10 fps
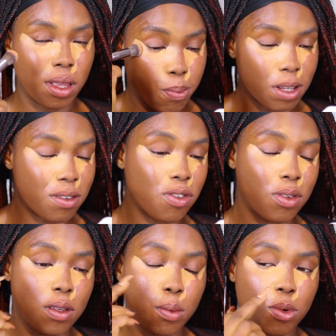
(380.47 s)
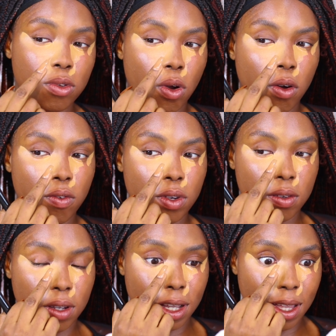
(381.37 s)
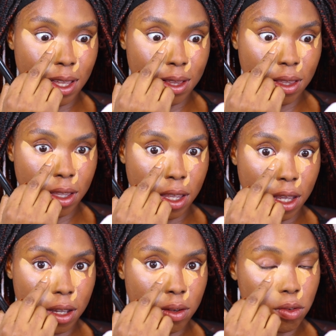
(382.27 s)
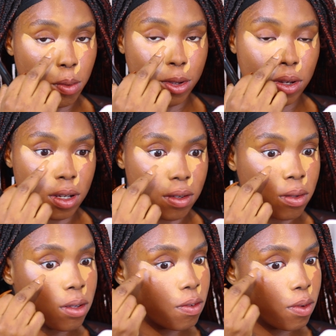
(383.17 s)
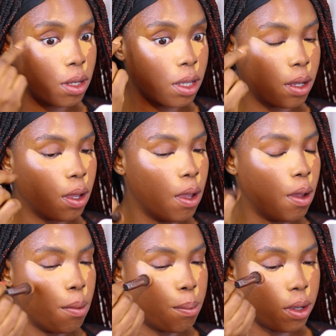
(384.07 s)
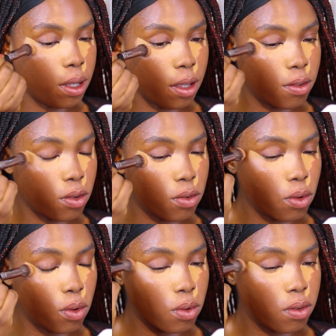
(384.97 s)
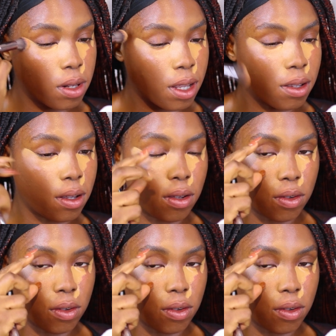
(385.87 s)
The places you need the most coverage are in here, to be honest, not even here, but here is also good to